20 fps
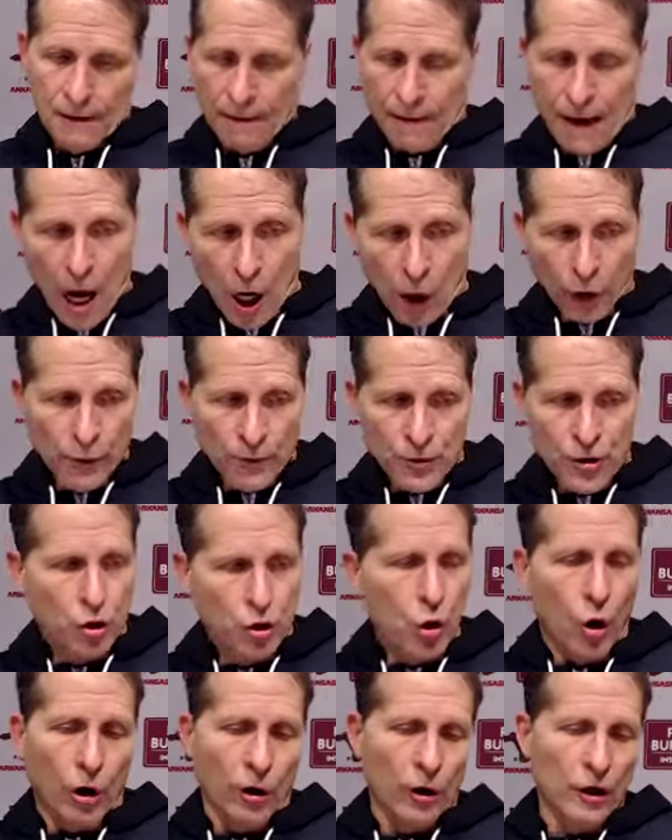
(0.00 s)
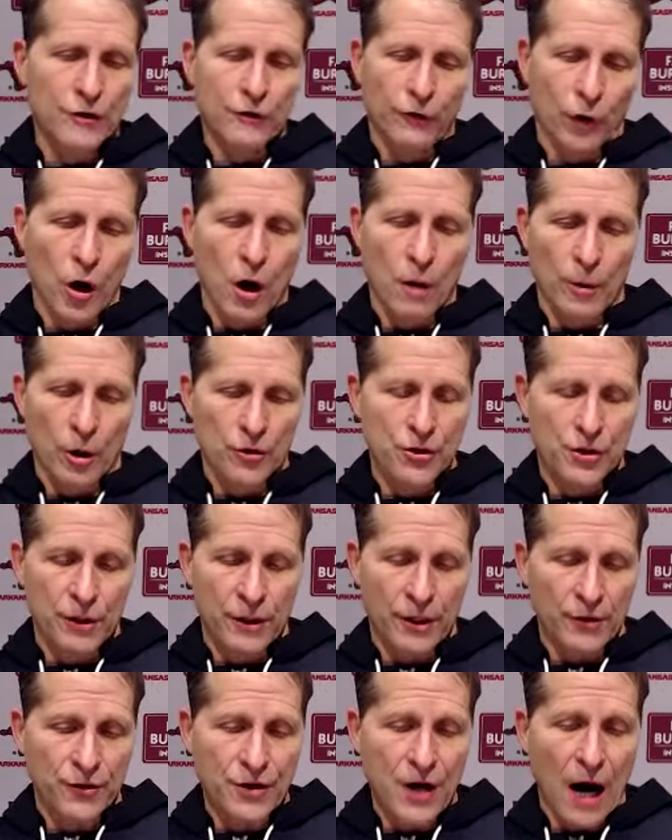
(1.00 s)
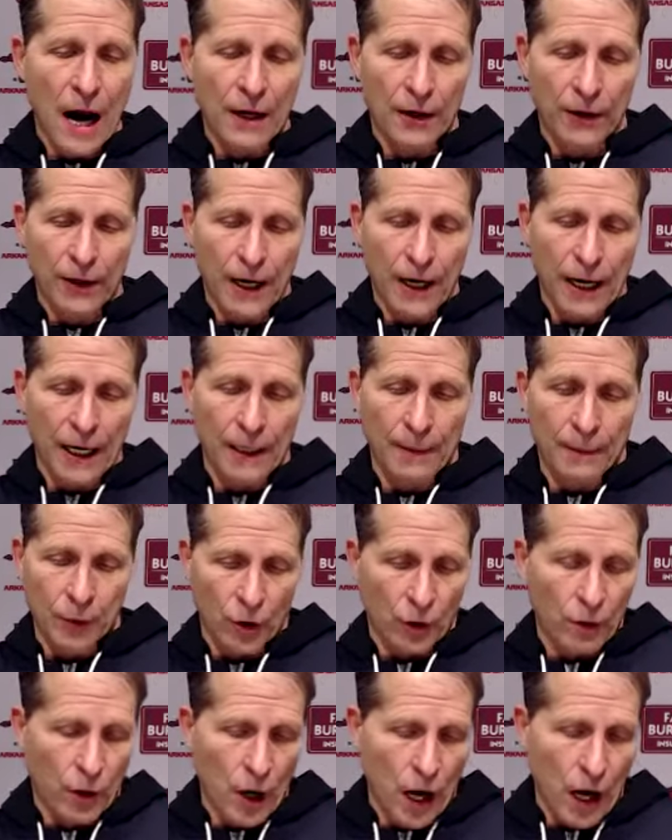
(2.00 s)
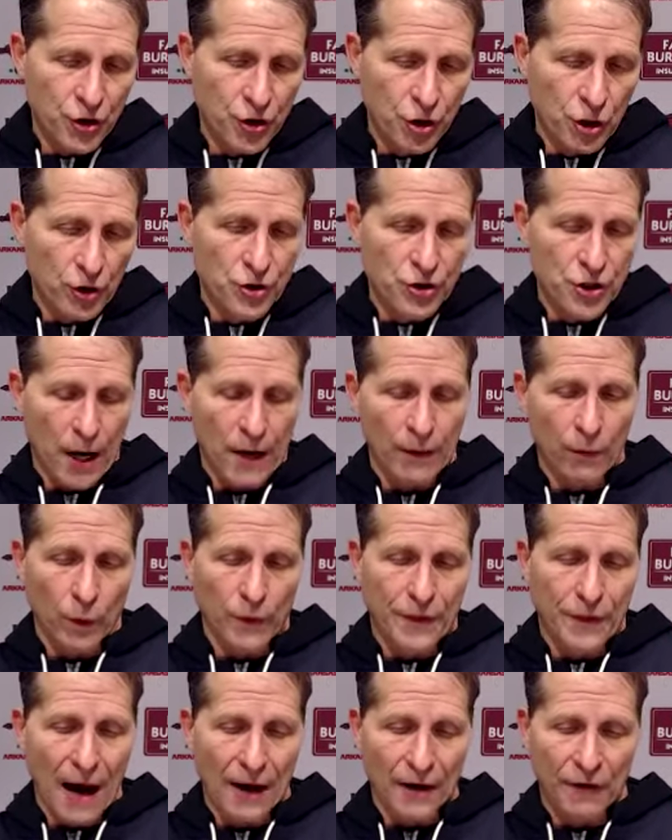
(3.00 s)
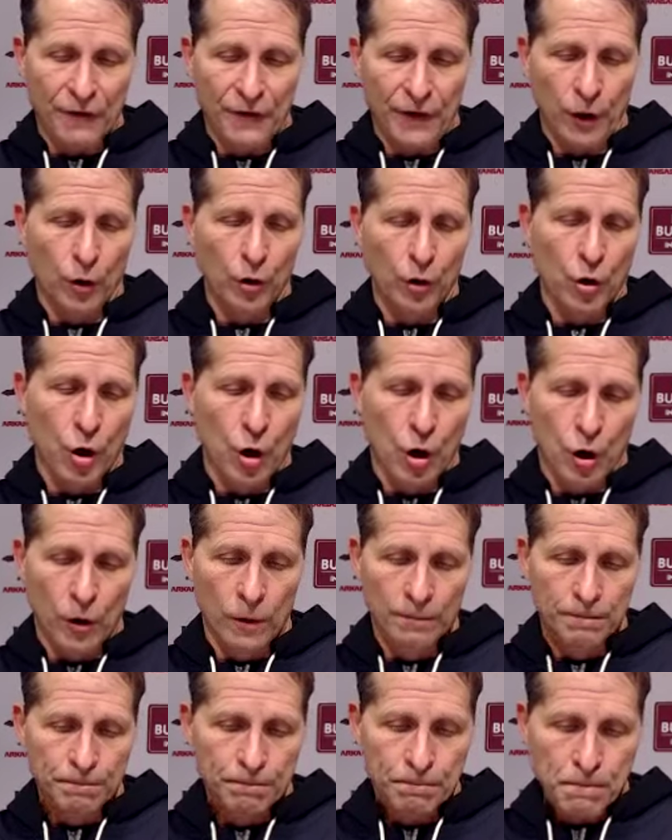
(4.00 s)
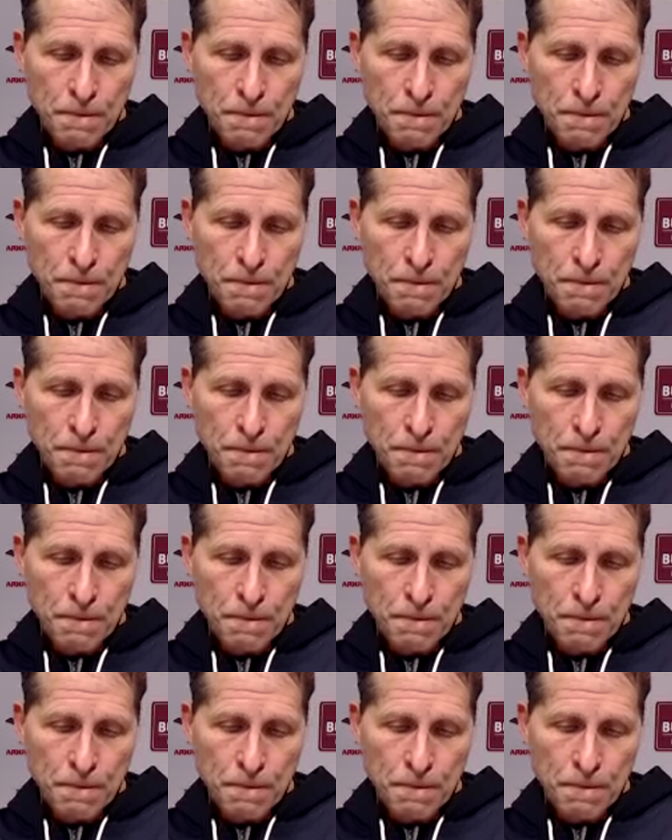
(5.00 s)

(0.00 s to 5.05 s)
Held him scoreless for almost the entire game, or I should say without a field goal.